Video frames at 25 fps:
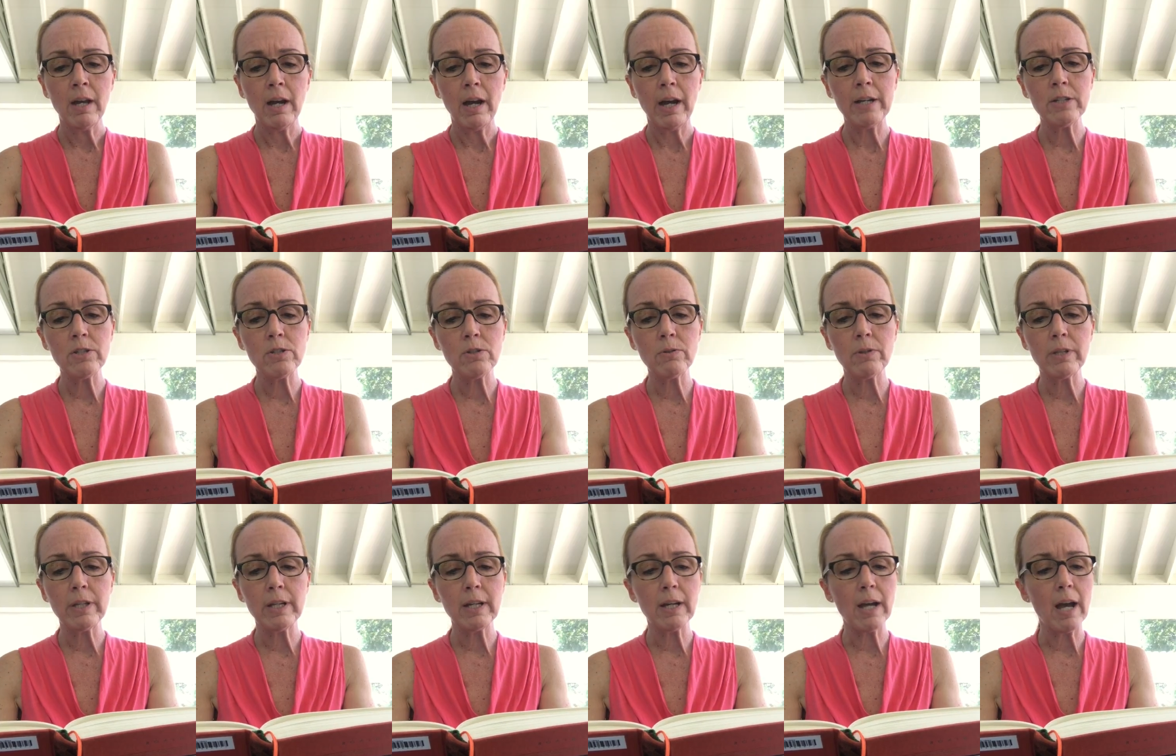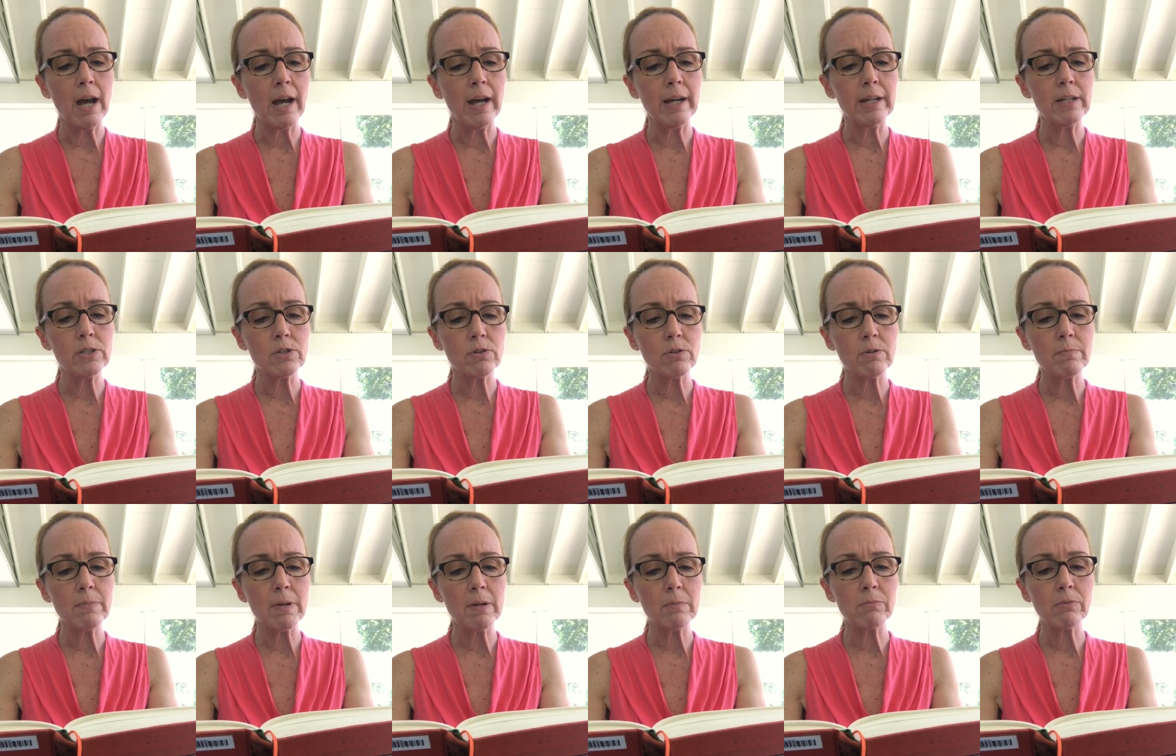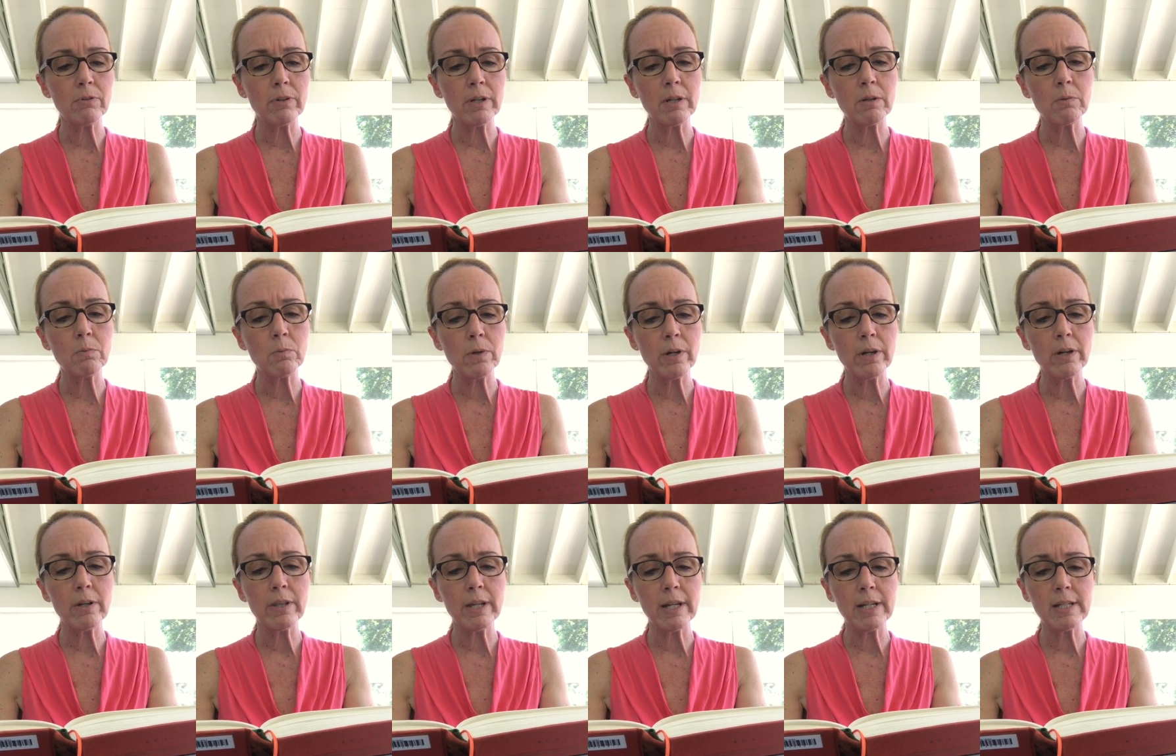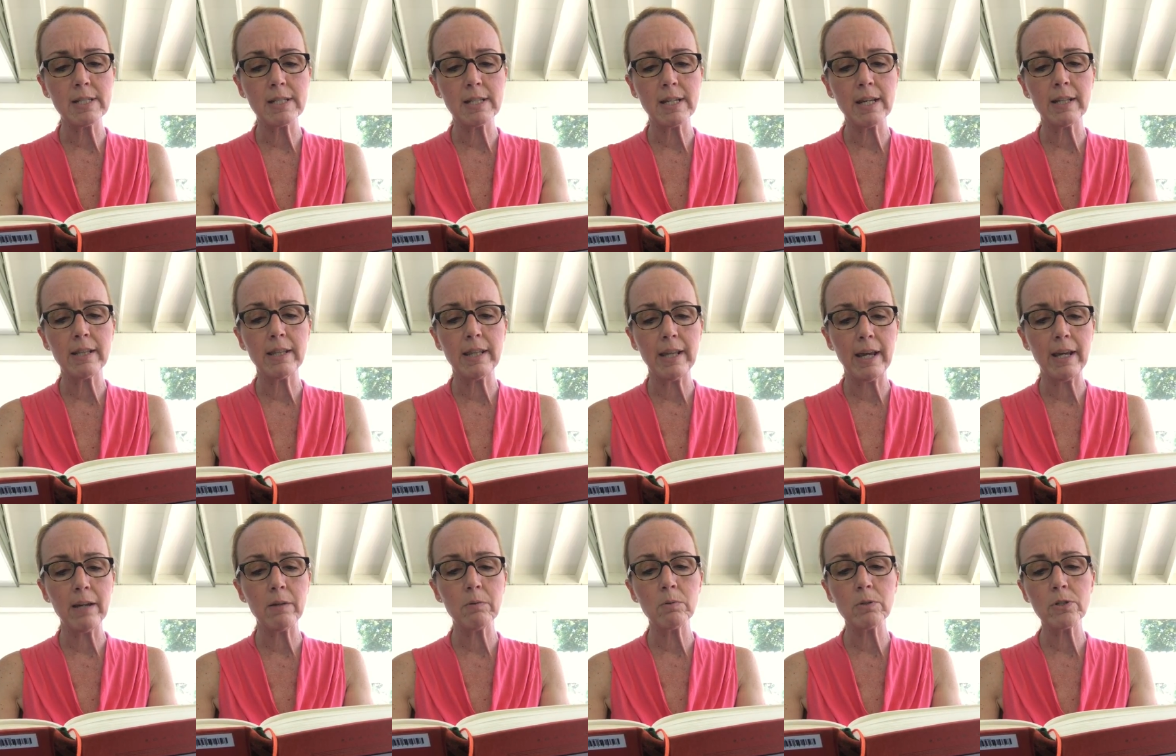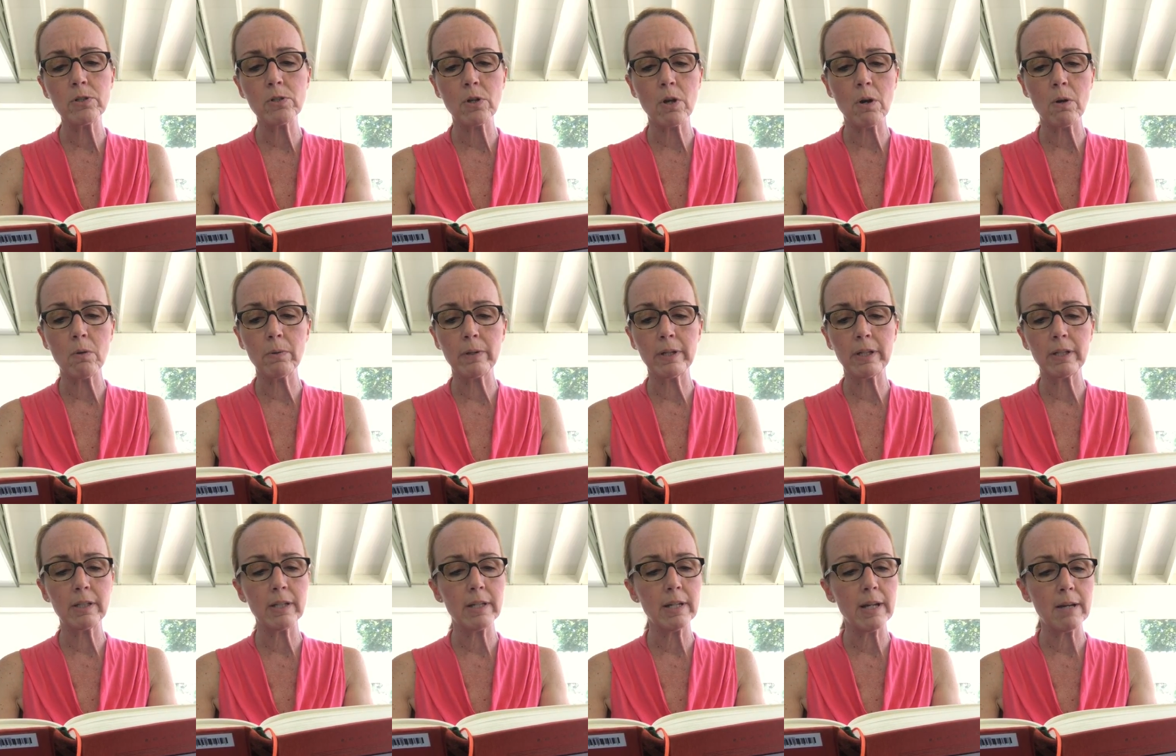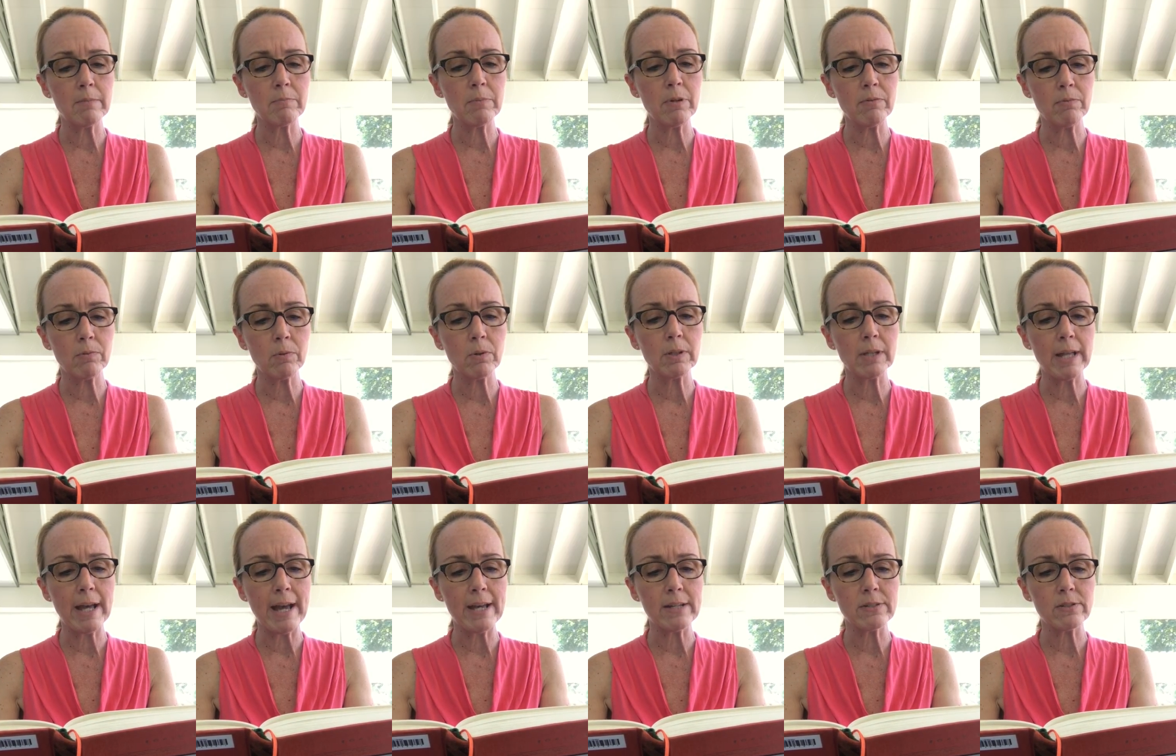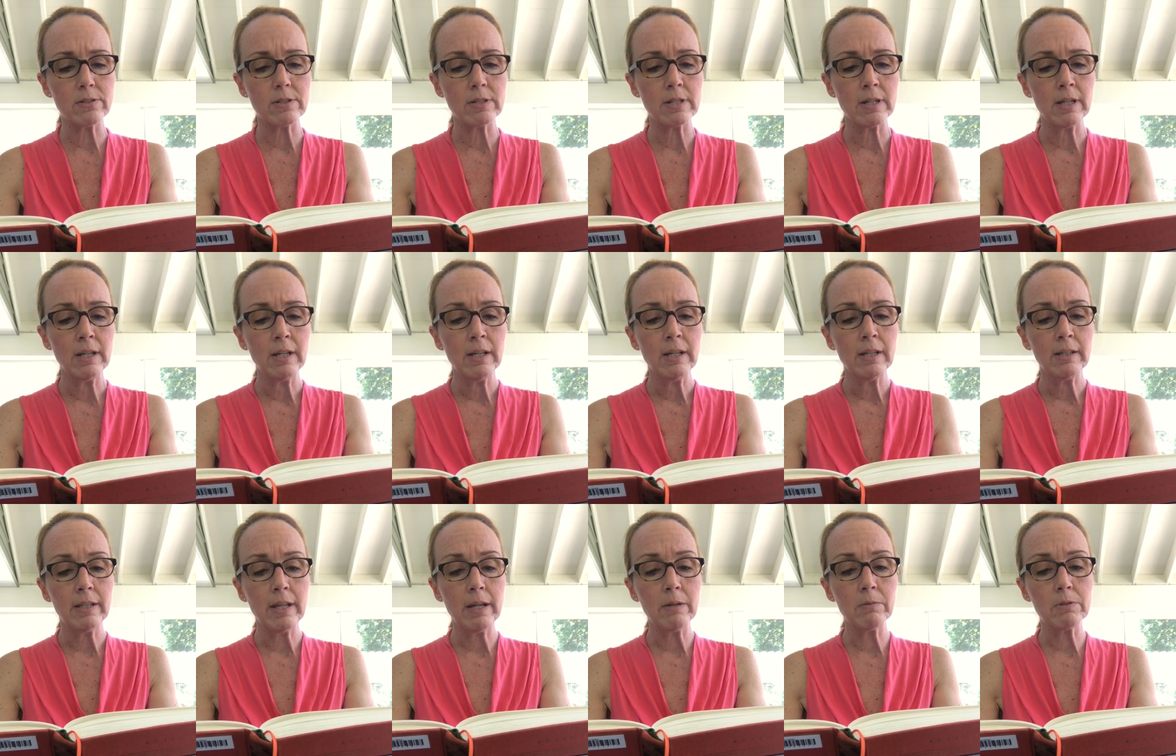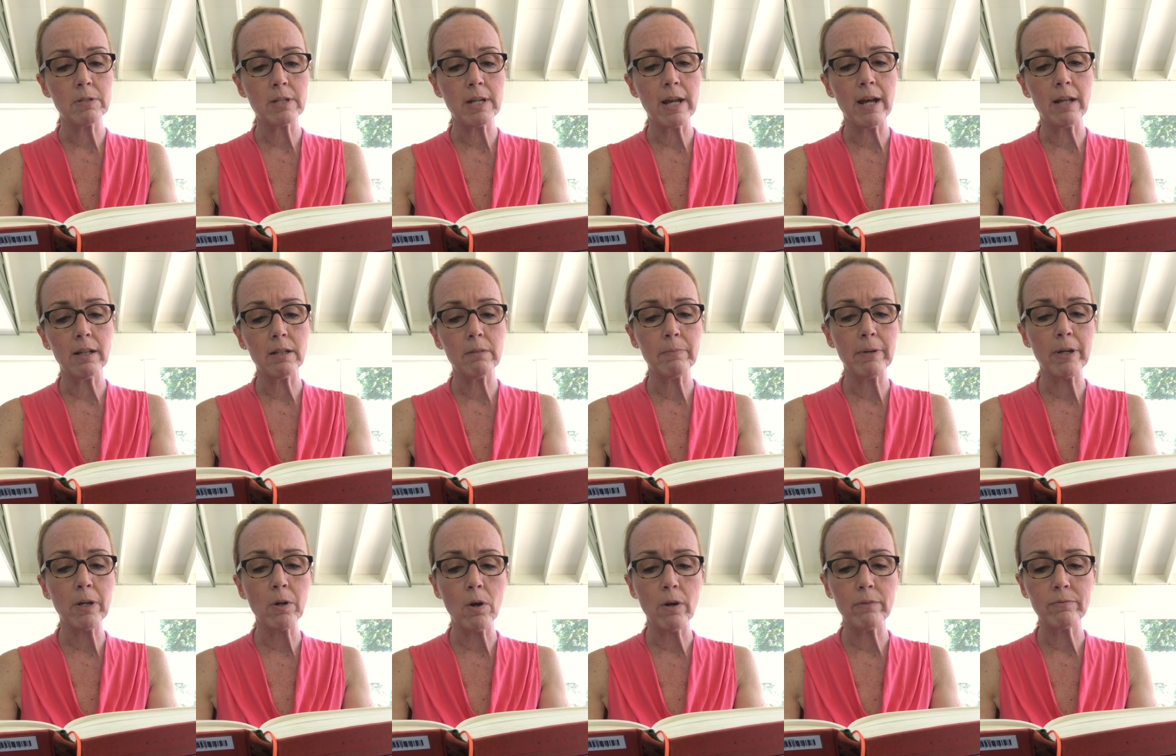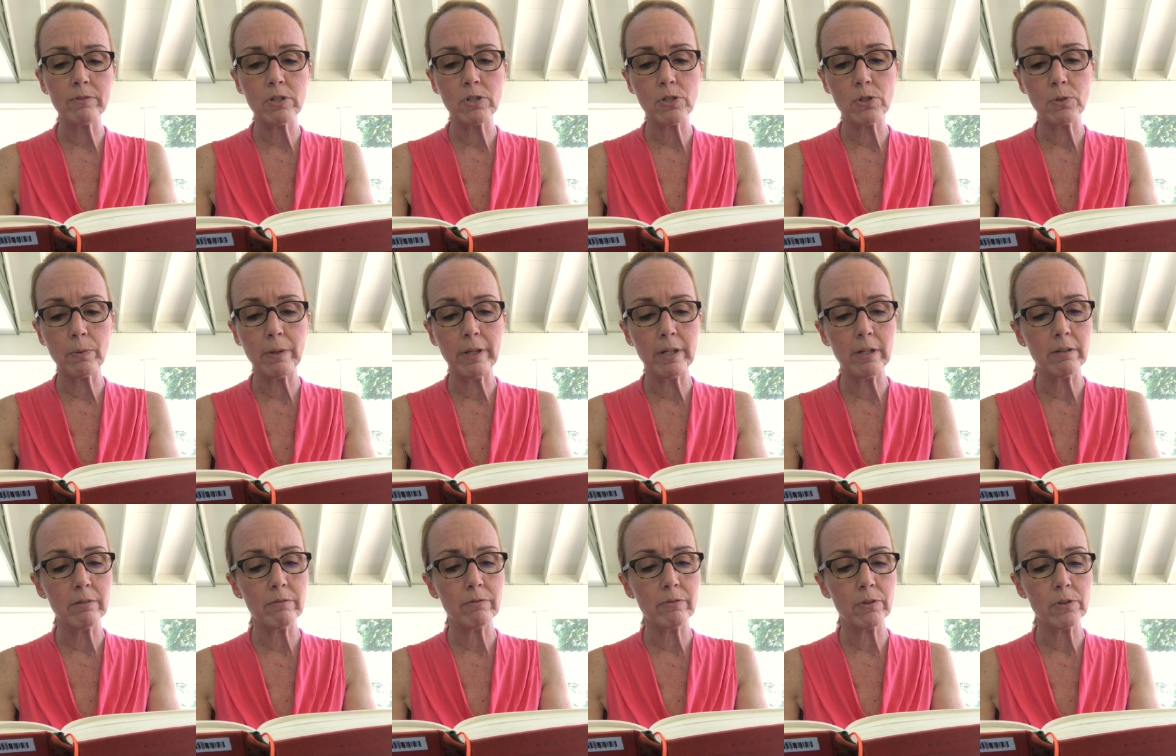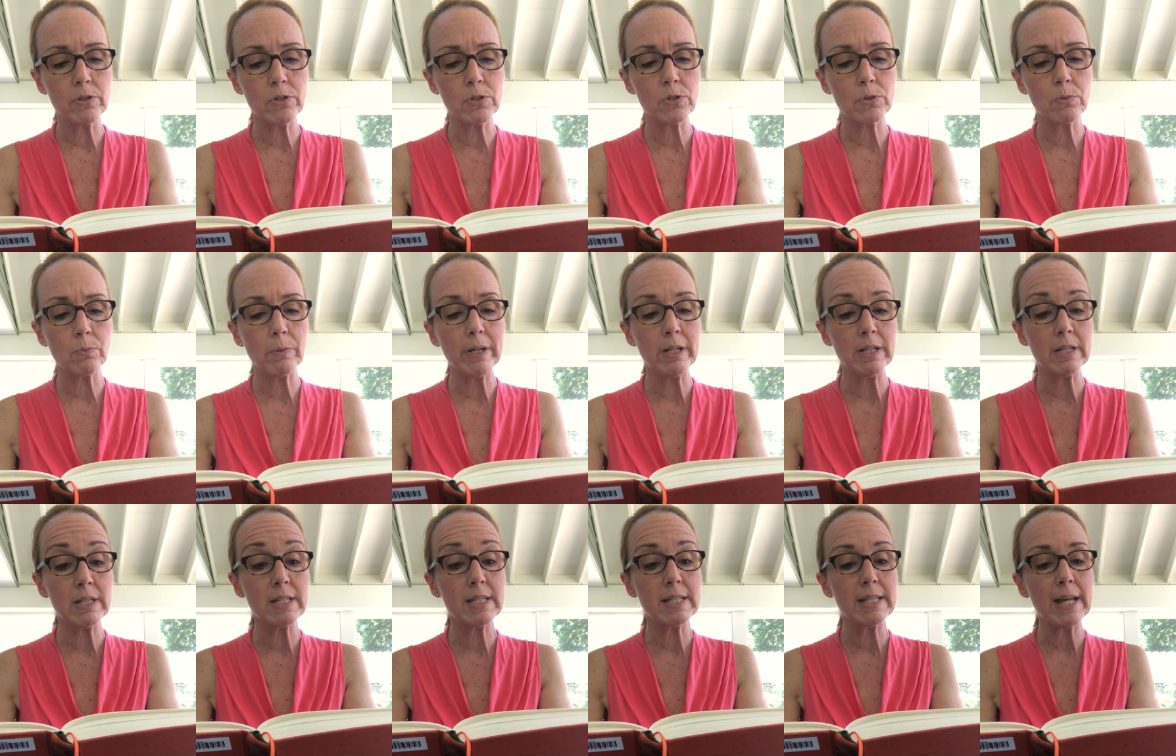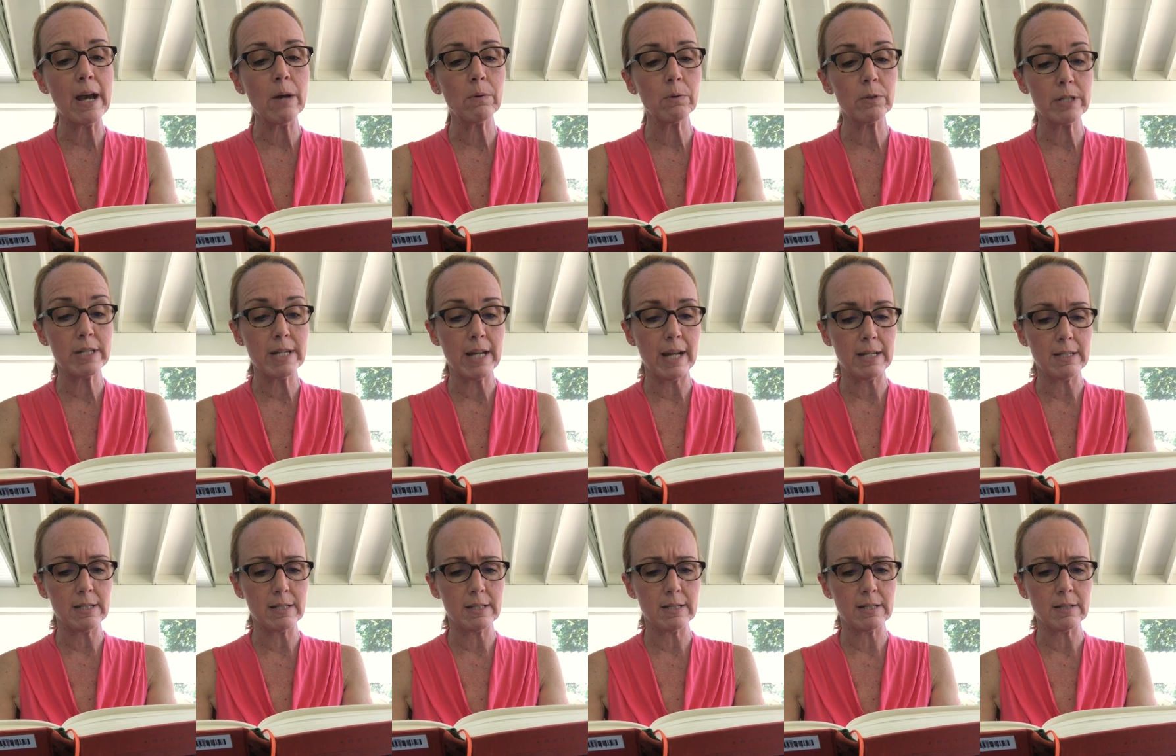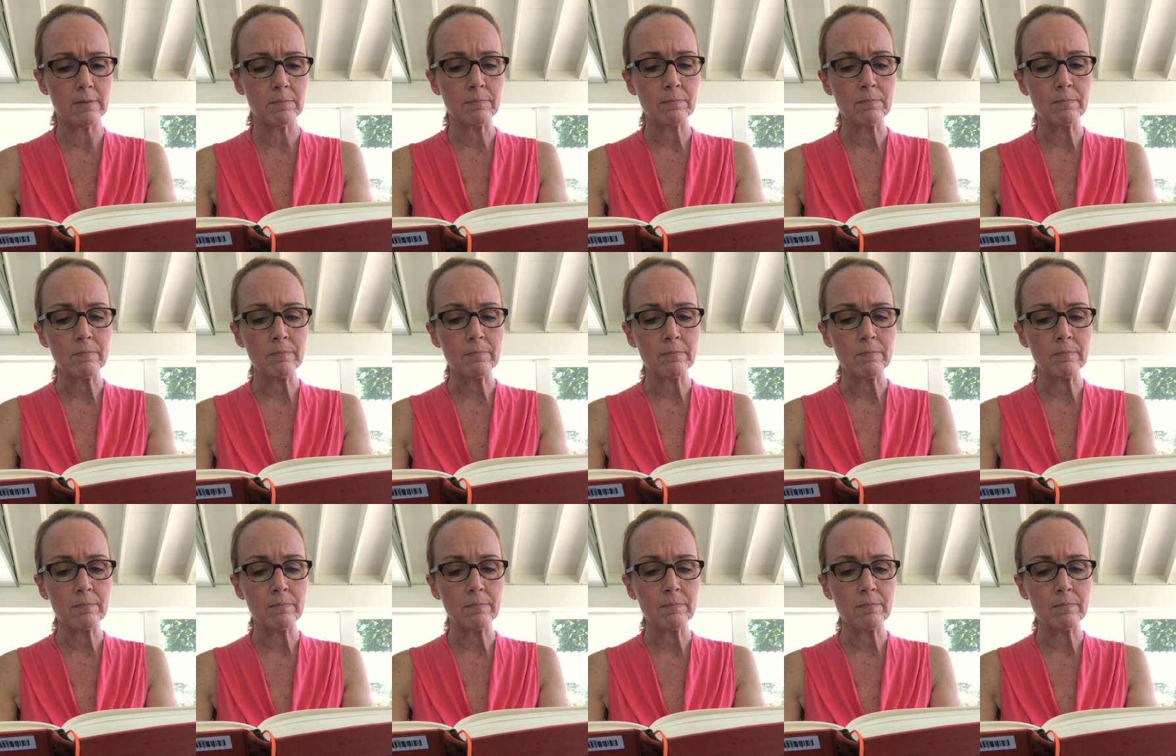I do think I is remembering where they said they was going the night before last. They was galloping off to Sweden for the Sweden sour taste.